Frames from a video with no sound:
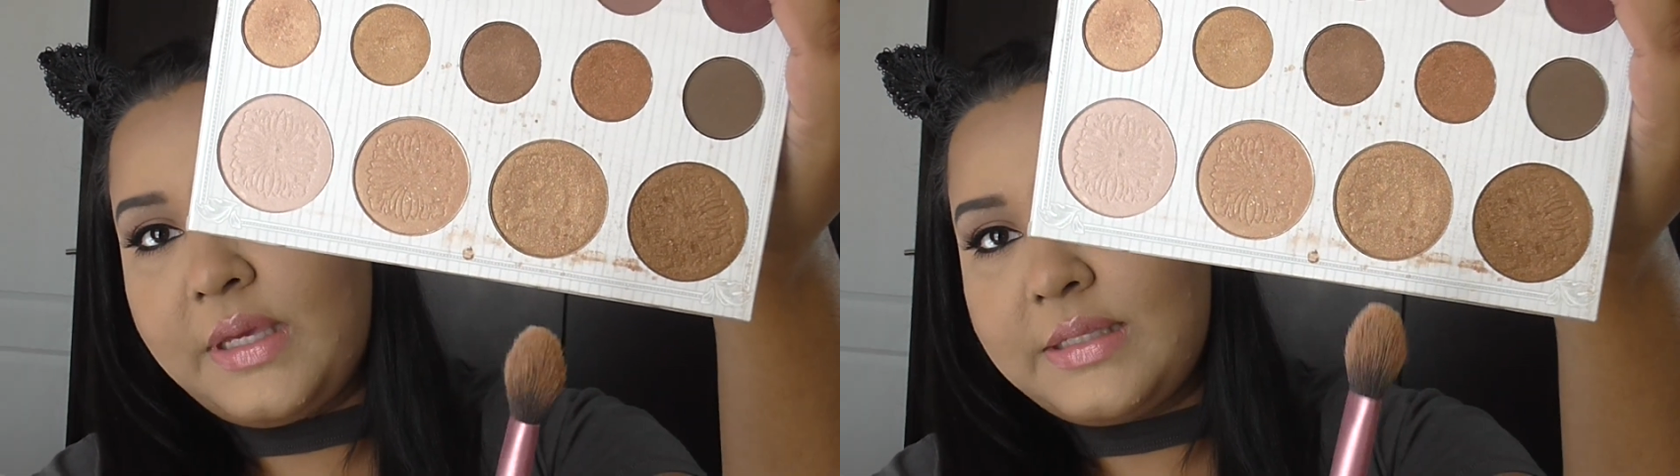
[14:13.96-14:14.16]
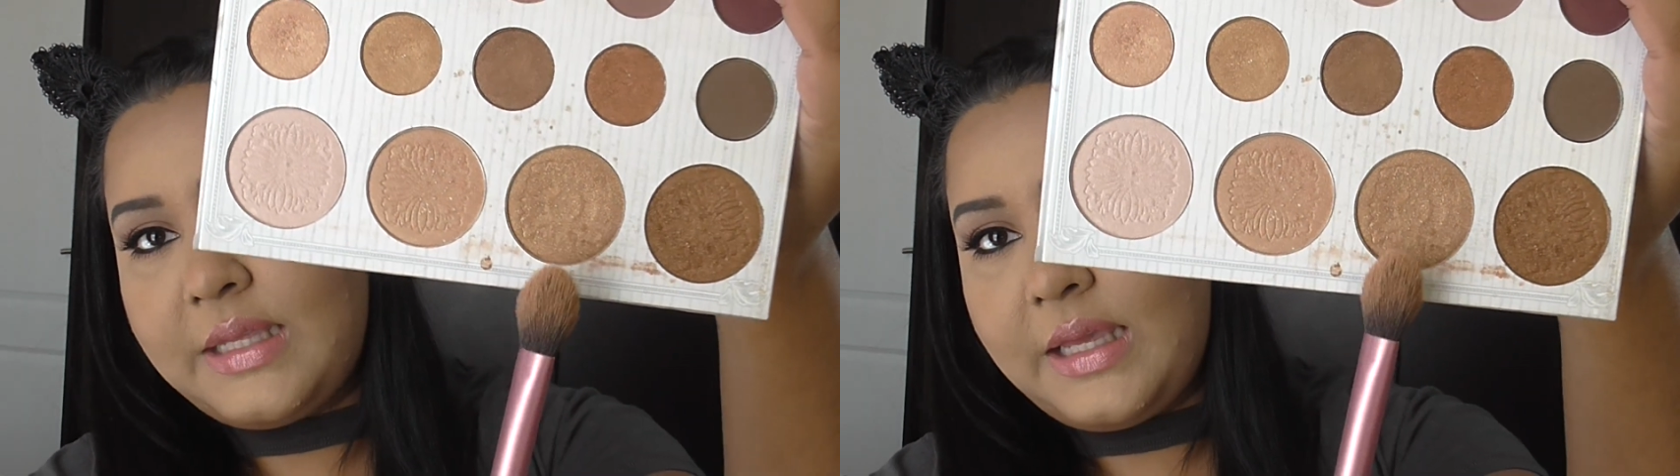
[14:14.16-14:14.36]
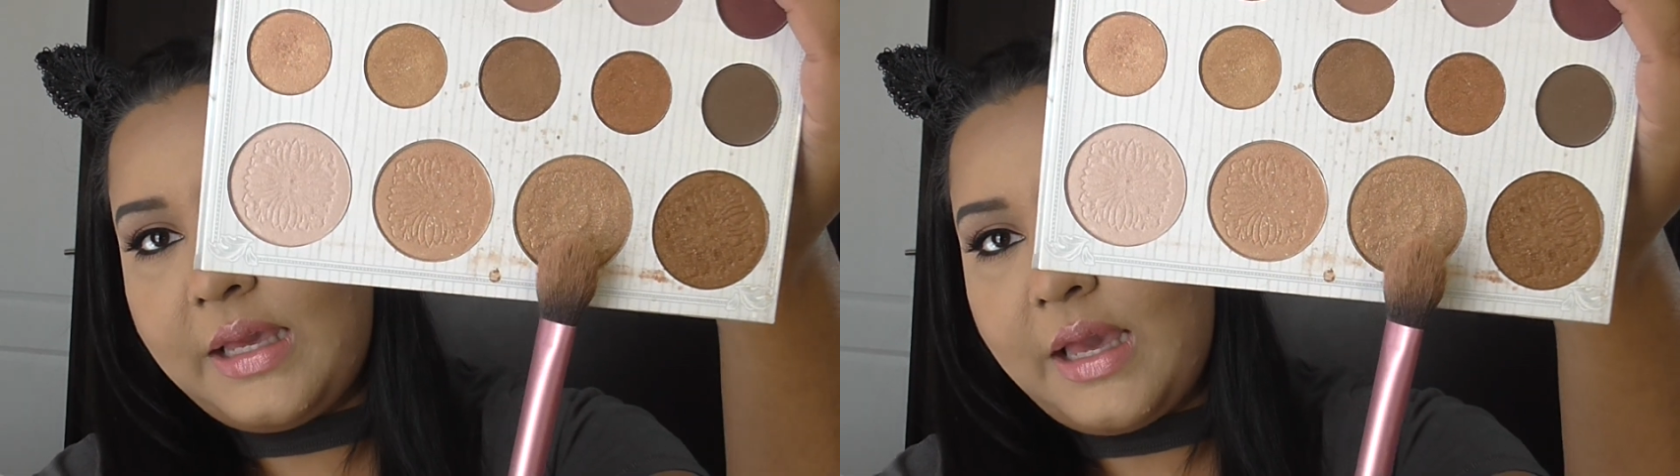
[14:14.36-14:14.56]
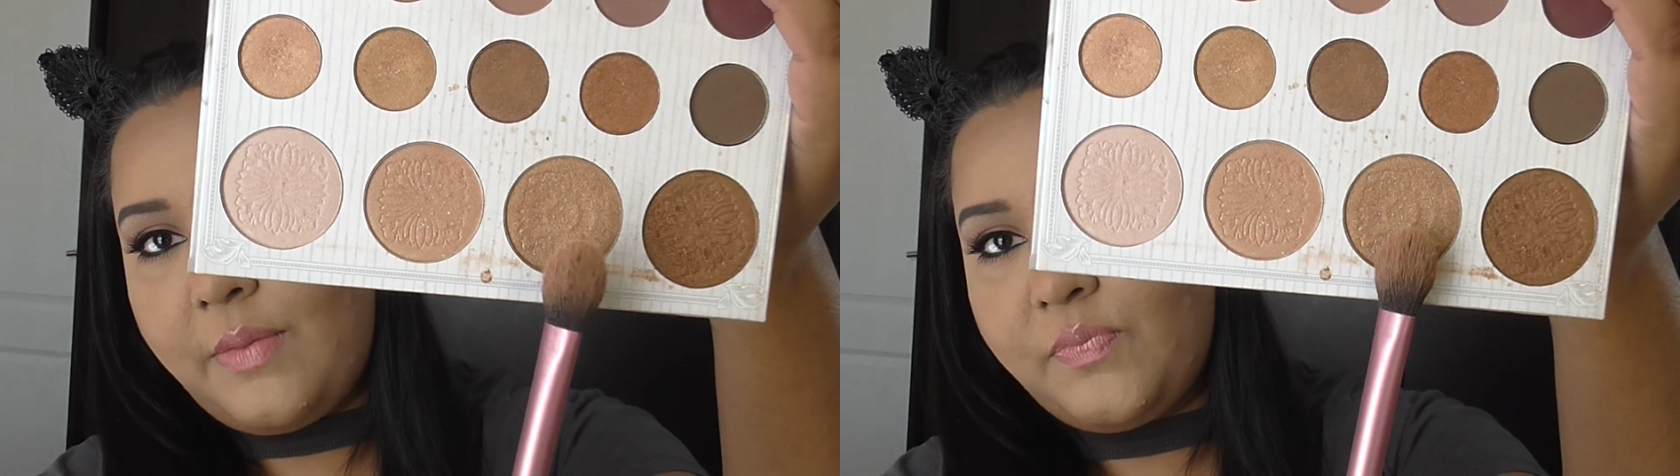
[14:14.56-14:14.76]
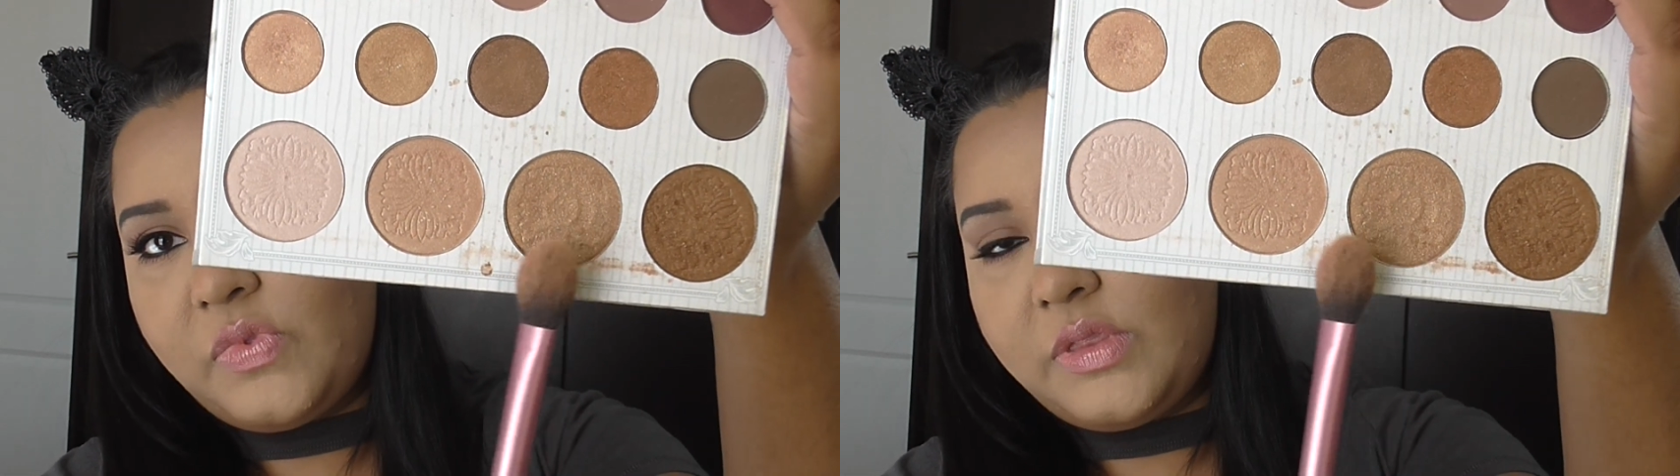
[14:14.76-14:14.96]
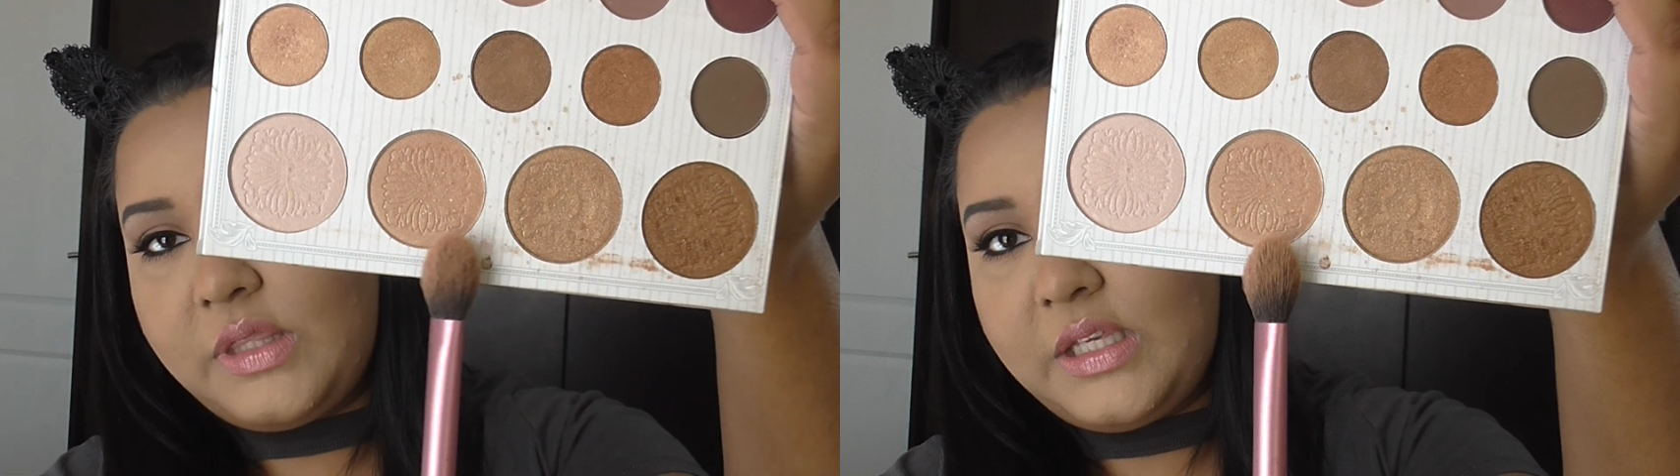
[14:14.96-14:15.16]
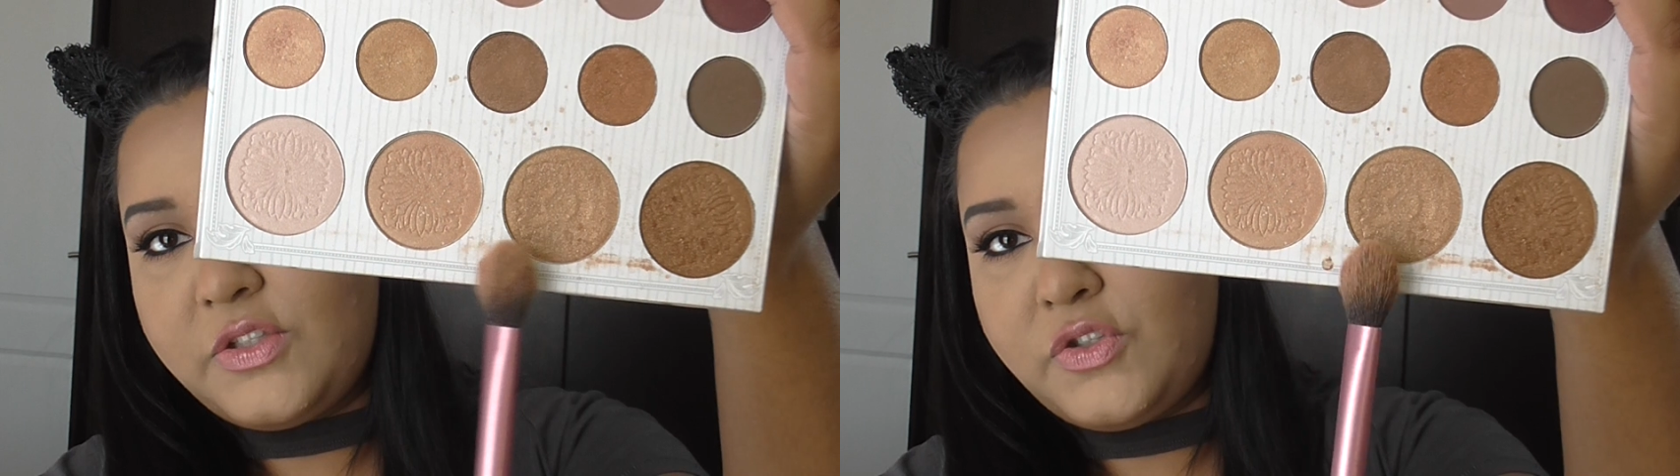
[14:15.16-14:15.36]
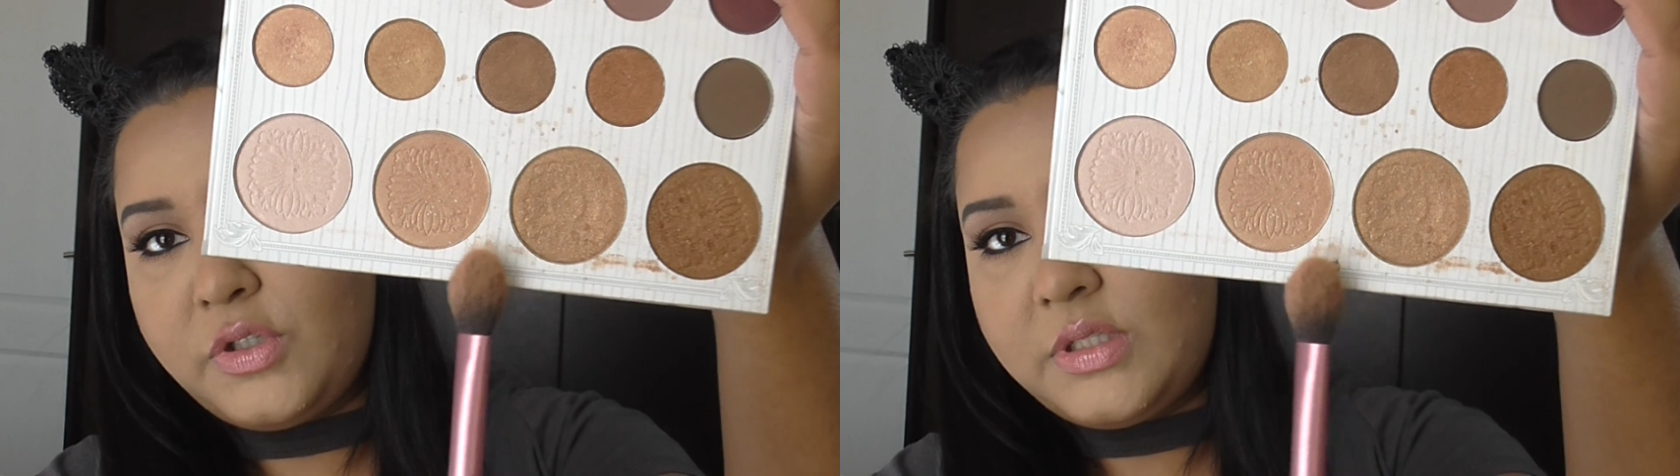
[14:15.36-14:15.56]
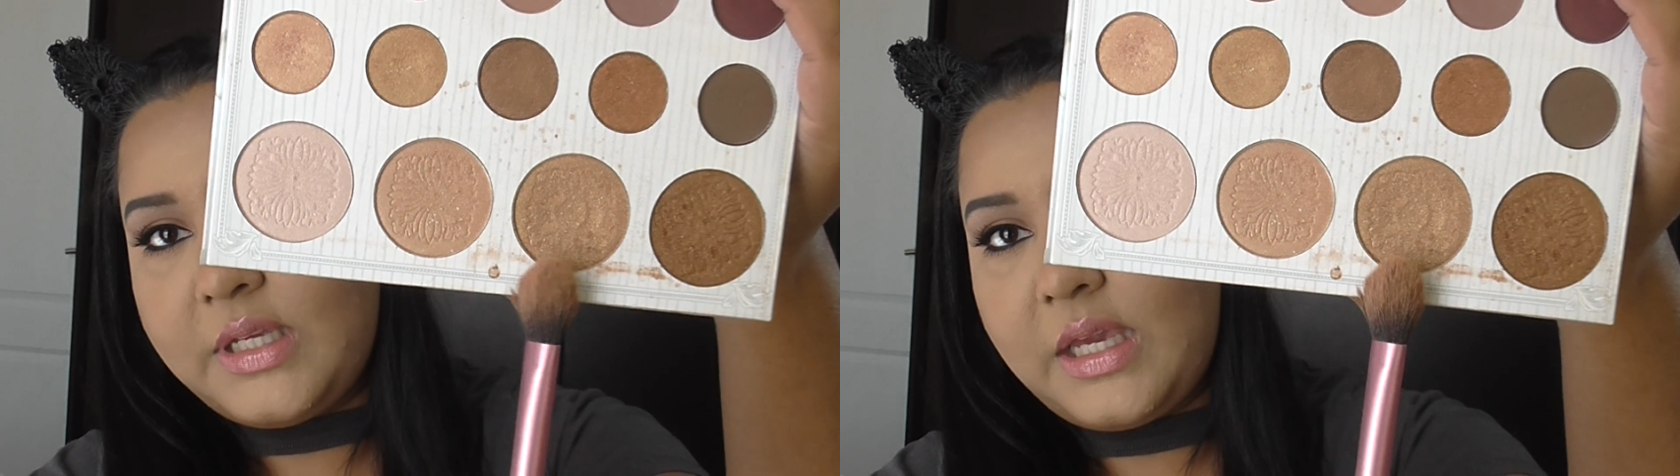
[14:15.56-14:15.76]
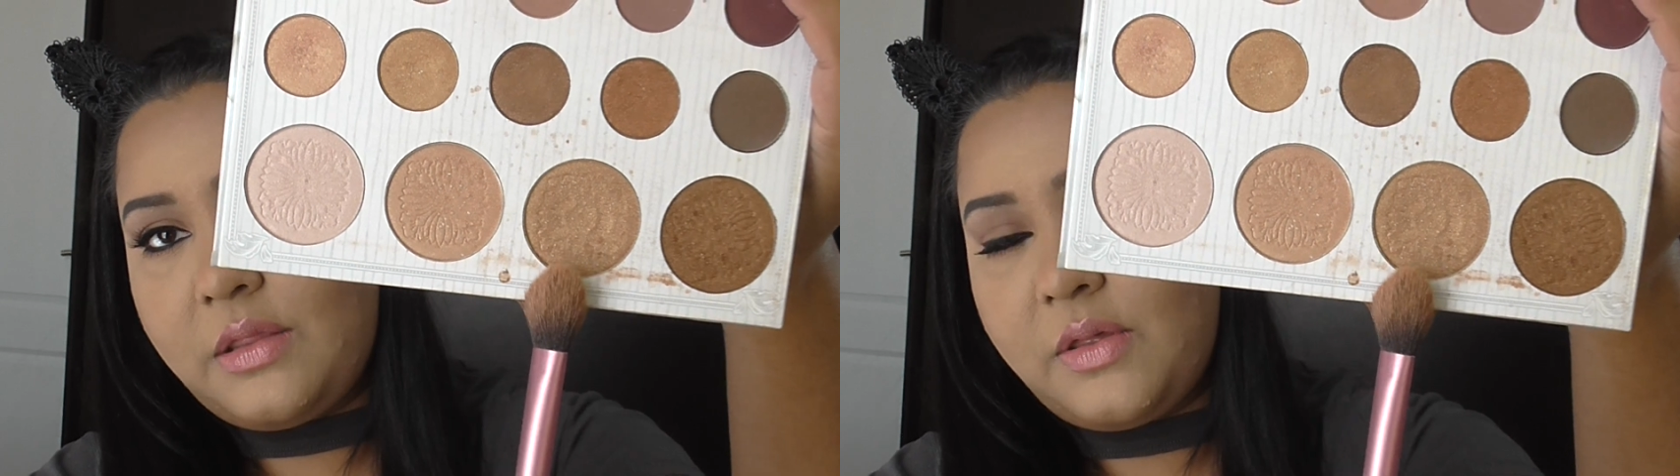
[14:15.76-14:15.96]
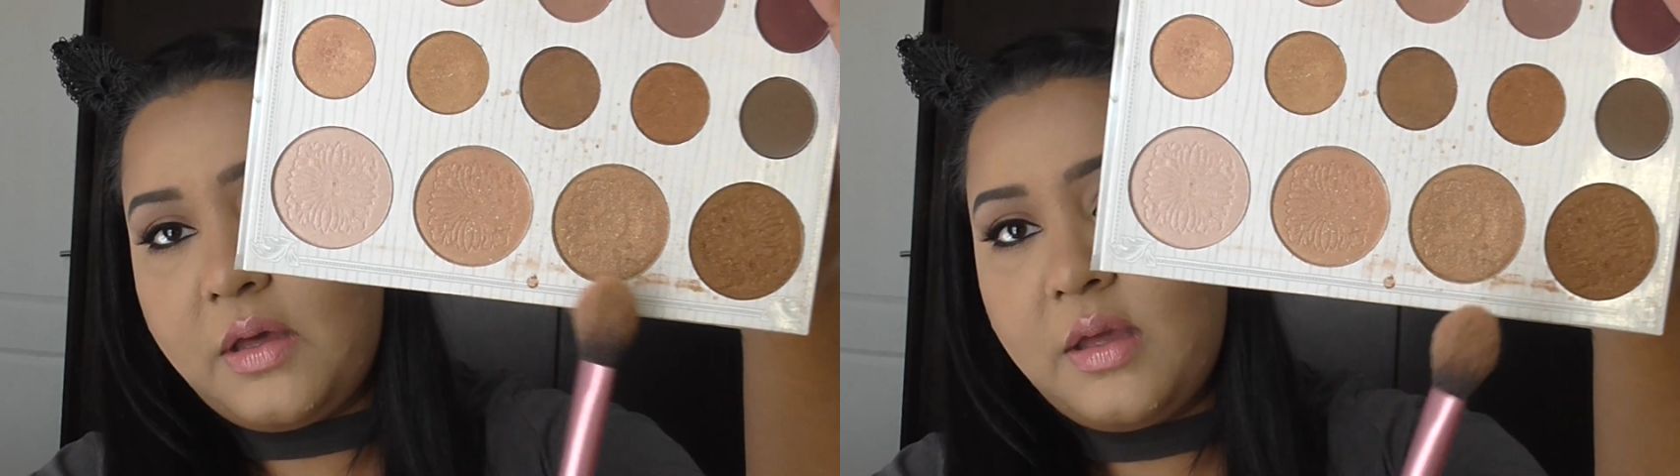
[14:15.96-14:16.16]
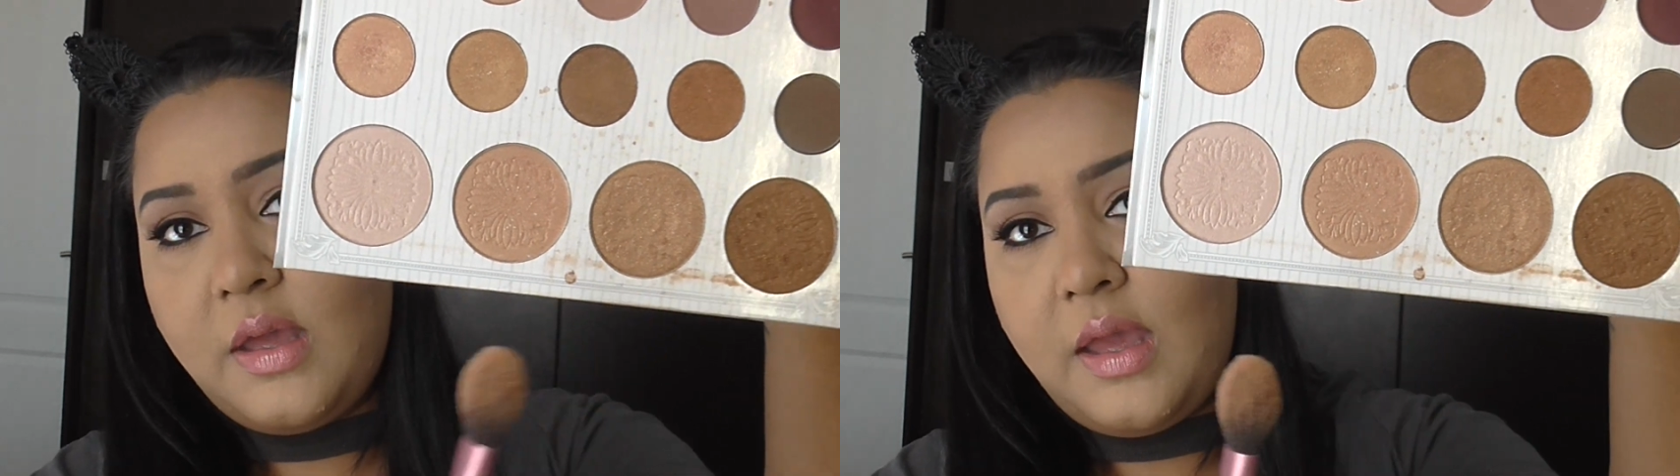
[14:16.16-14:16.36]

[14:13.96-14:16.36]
mixing these two together